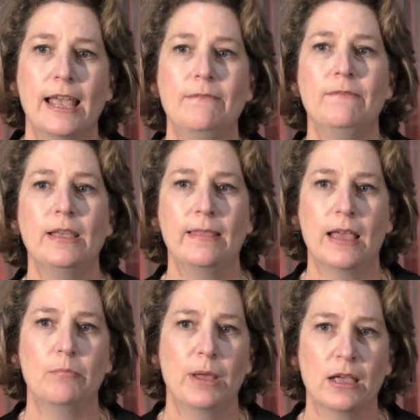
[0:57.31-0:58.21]
and feed
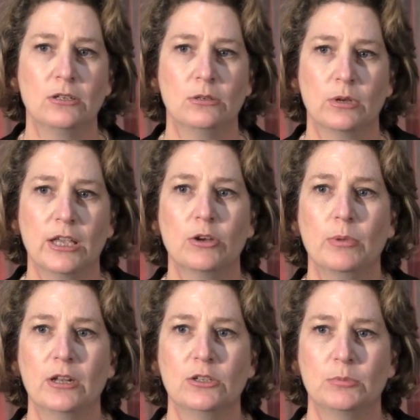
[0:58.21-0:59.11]
that back to a care
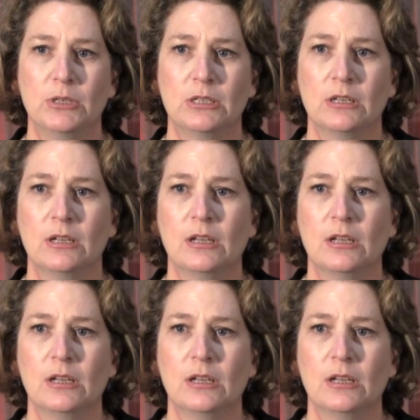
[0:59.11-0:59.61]
management